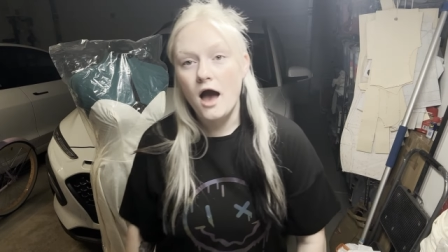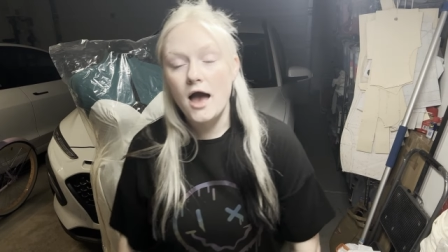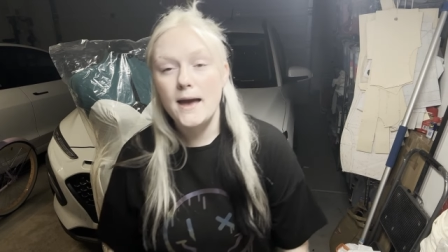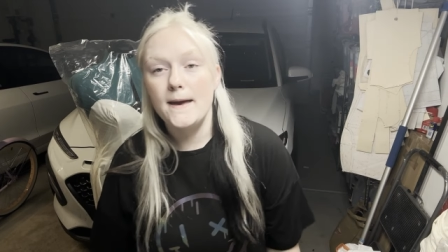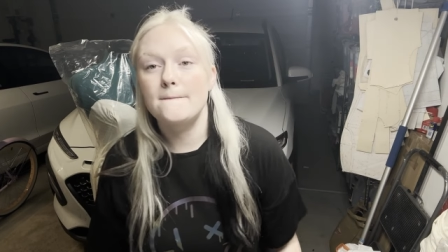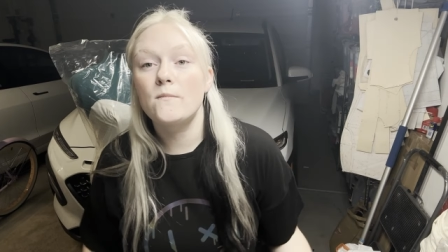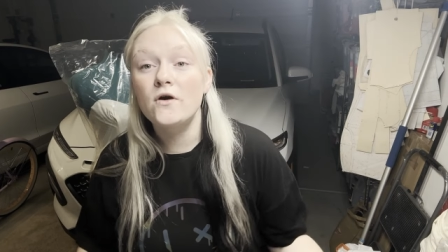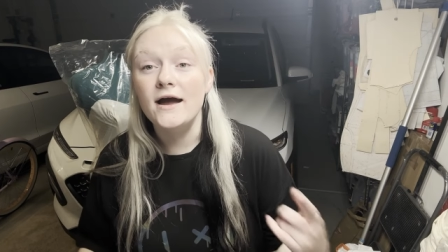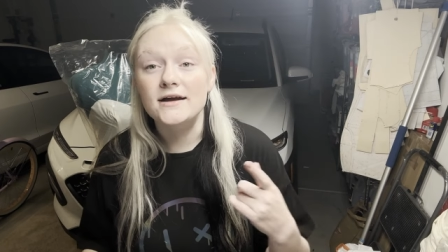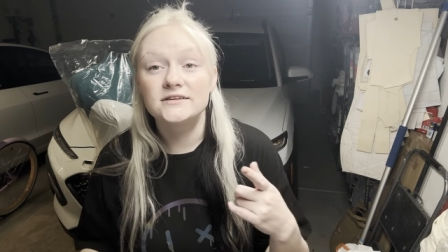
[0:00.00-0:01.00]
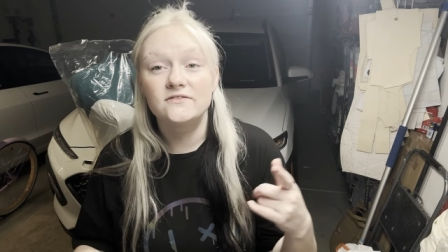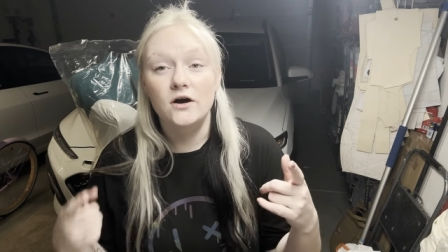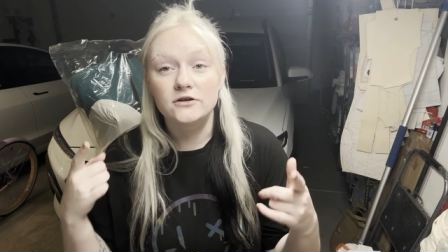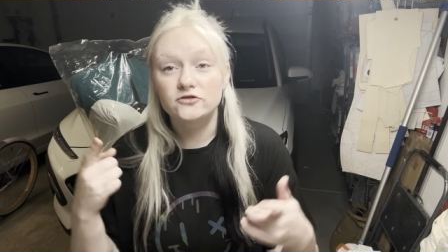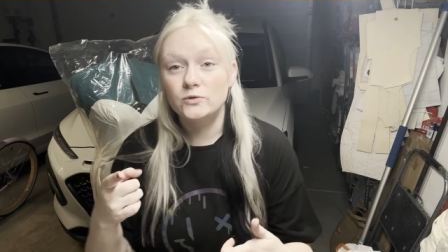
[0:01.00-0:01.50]
I am more
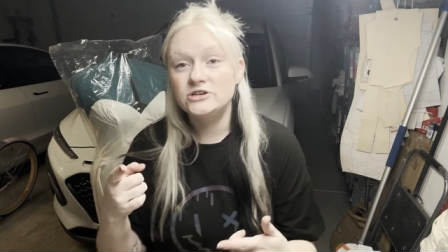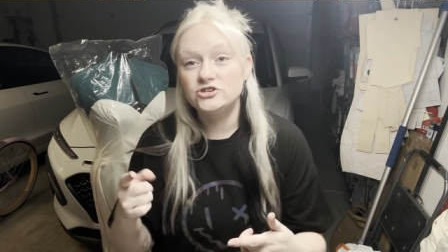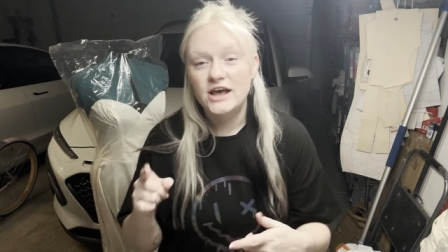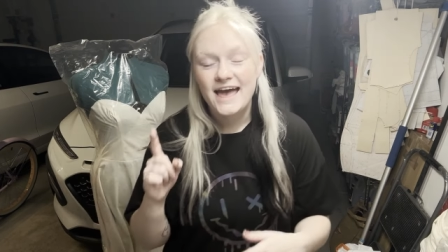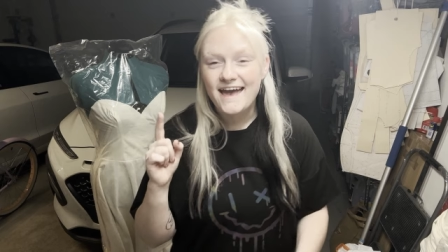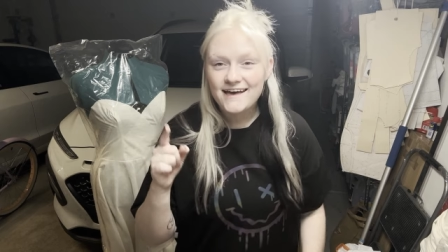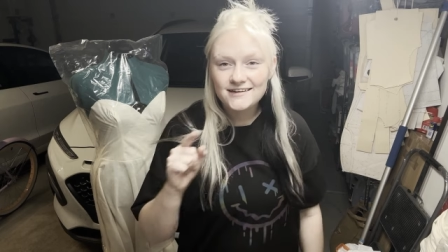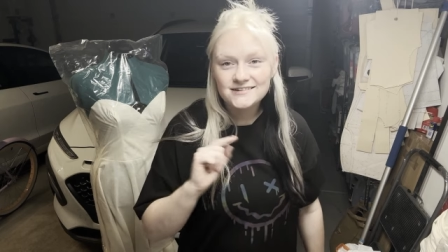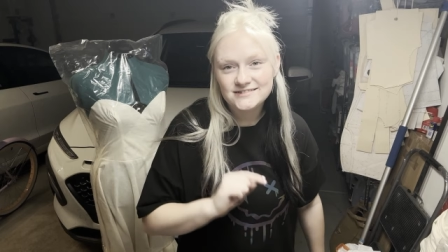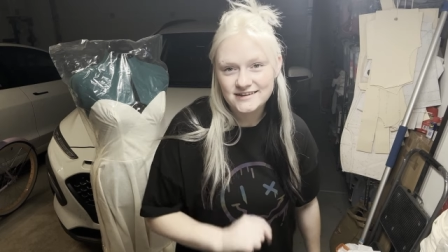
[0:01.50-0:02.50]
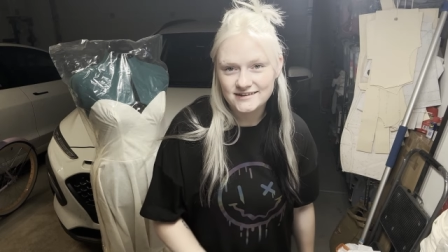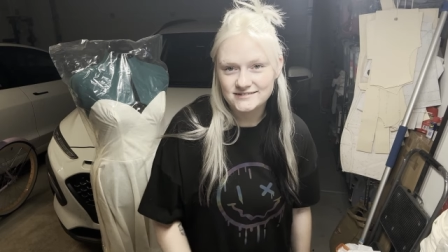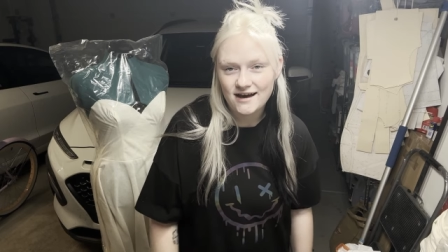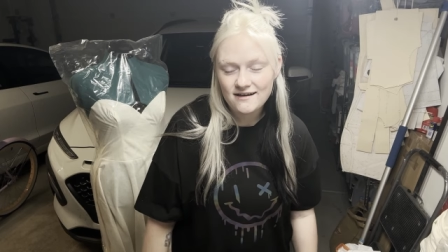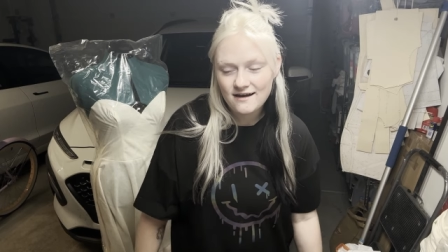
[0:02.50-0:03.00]
active on Twitch and
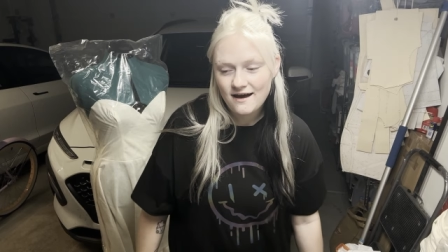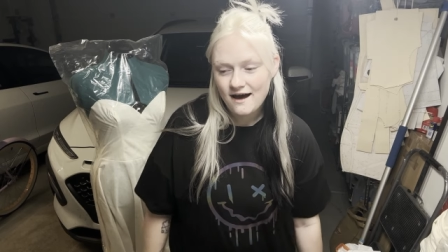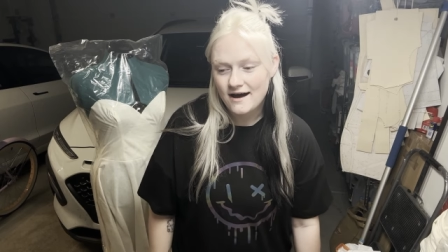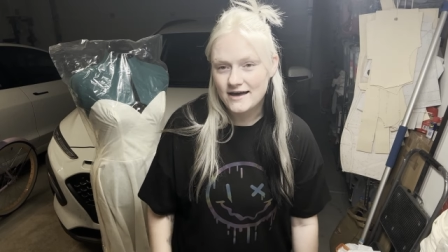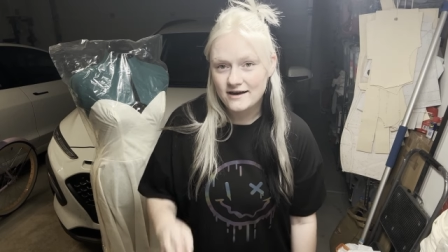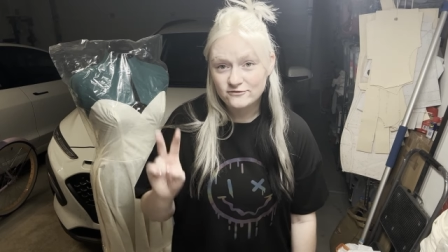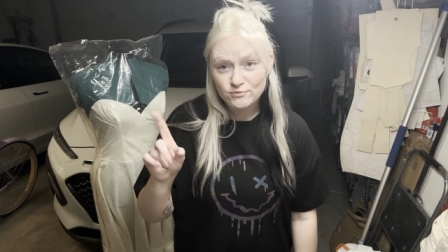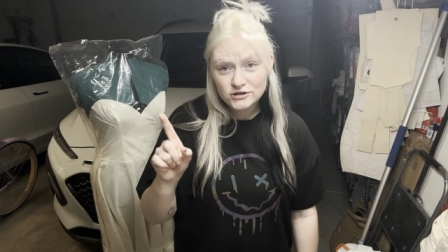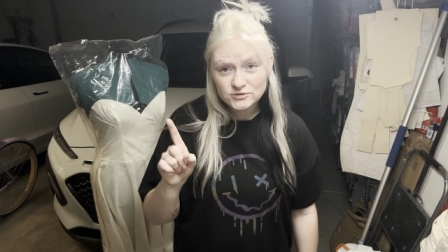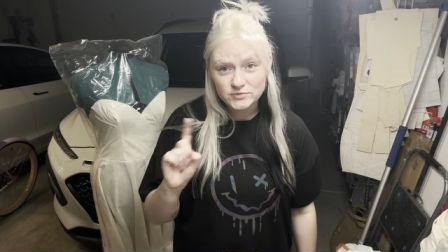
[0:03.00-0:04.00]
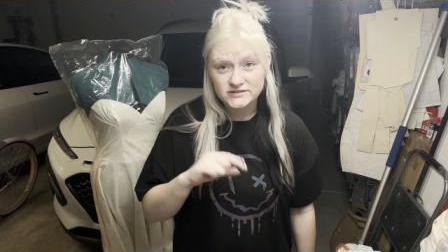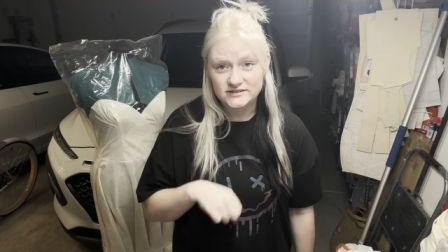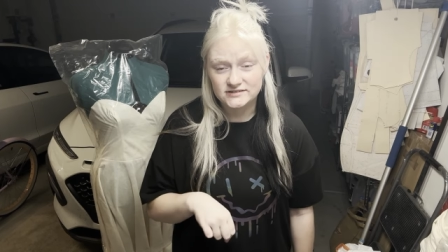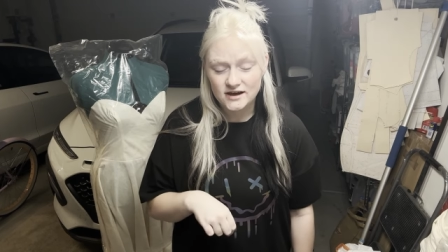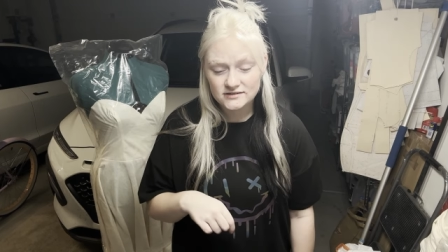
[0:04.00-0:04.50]
TikTok. I have multiple
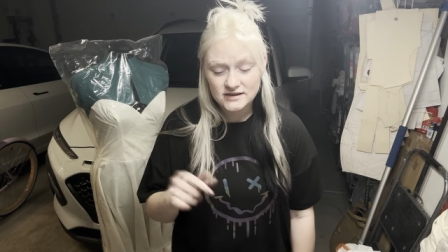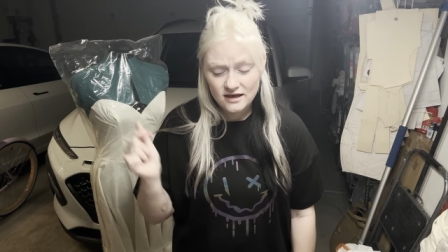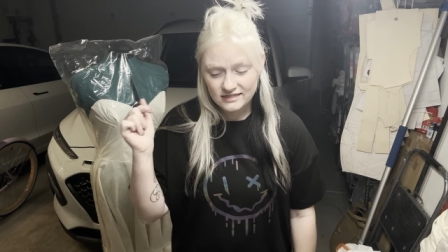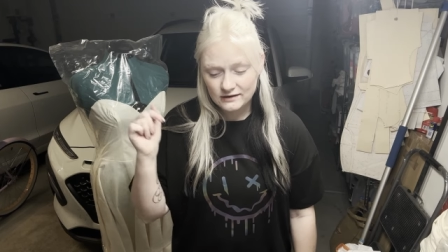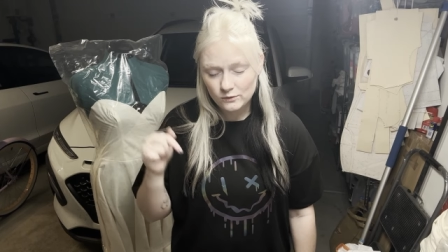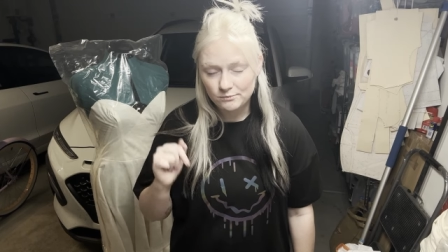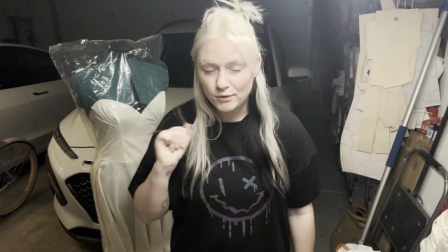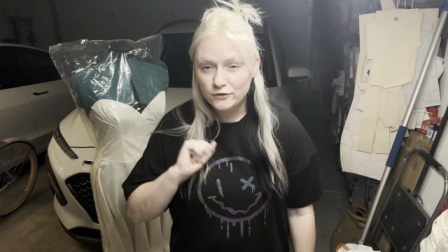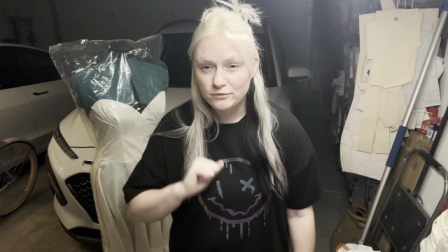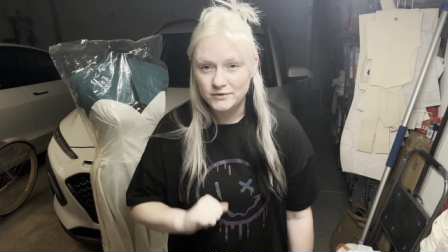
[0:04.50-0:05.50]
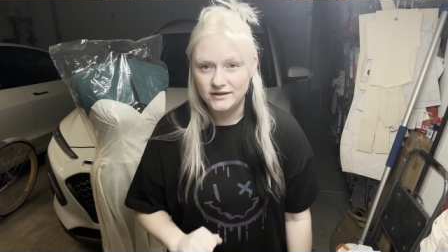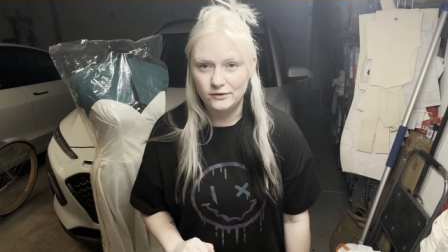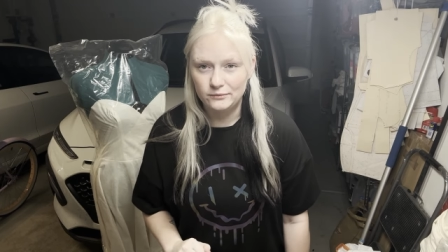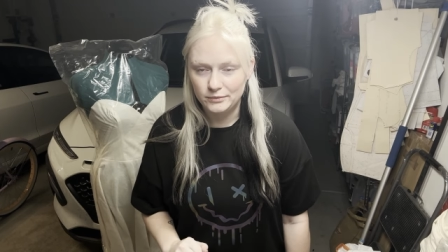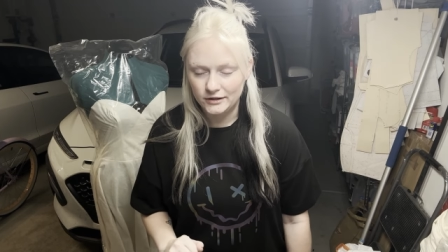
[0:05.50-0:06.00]
TikToks. They will both be
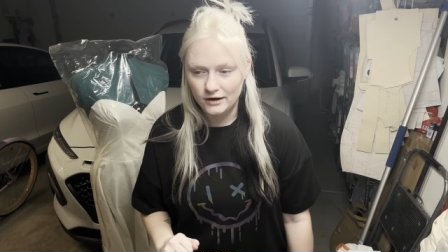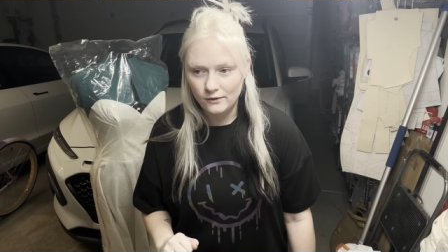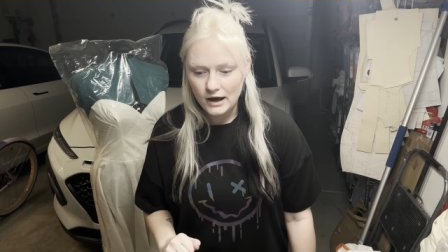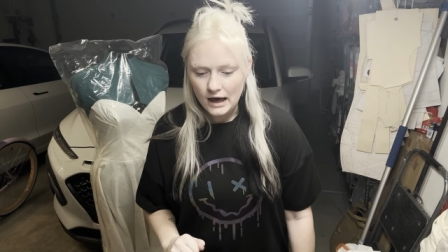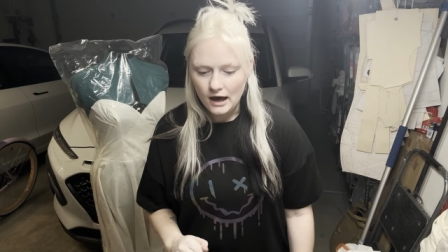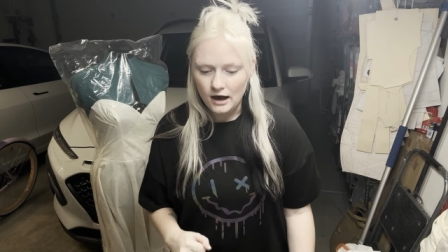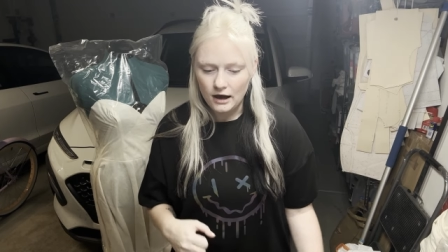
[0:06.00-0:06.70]
down below.